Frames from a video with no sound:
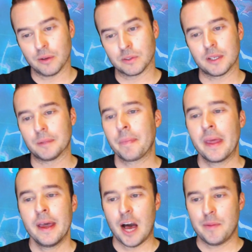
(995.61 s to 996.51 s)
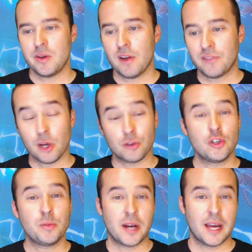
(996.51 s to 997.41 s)
So, you don't have to go
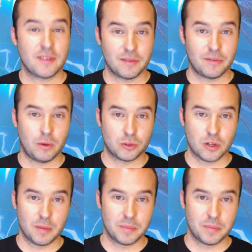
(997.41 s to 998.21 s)
super heavy on Voltron,